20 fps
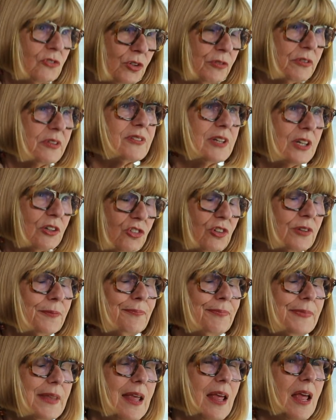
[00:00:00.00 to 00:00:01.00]
jurisdiction.
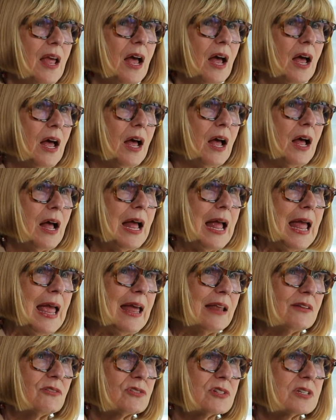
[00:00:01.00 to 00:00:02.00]

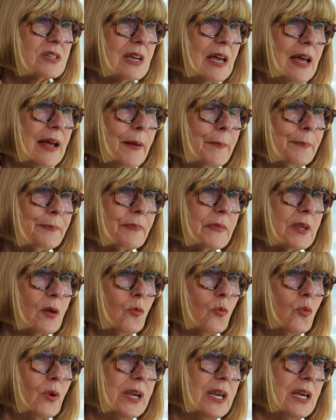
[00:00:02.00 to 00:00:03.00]
And
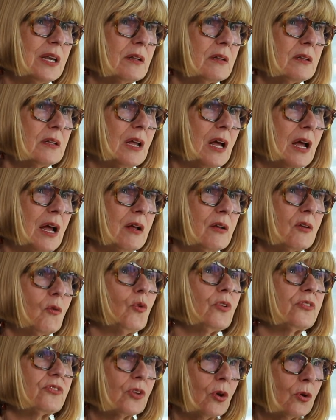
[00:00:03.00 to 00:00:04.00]
we'll
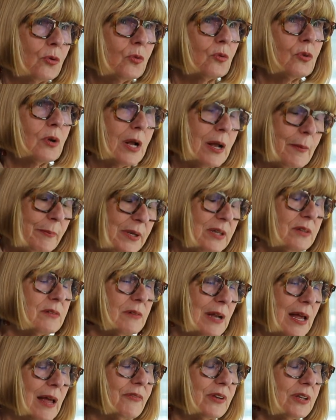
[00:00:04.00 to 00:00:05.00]
also be
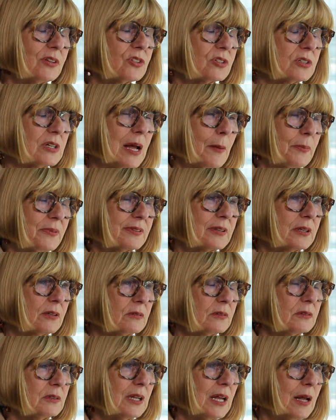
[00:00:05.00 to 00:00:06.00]
having to
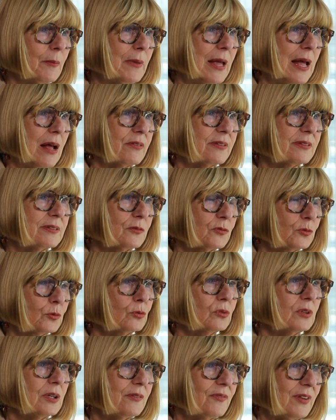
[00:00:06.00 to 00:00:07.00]
upskill our
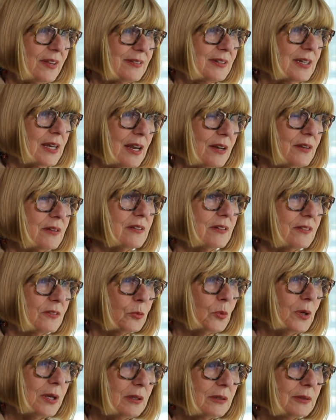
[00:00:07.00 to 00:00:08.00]
civil investigators as
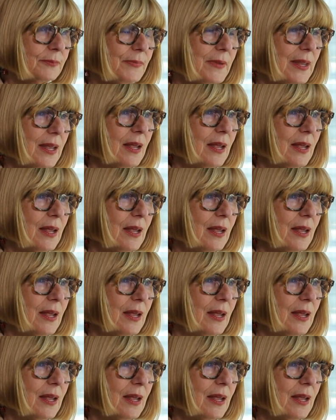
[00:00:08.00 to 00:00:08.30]
well.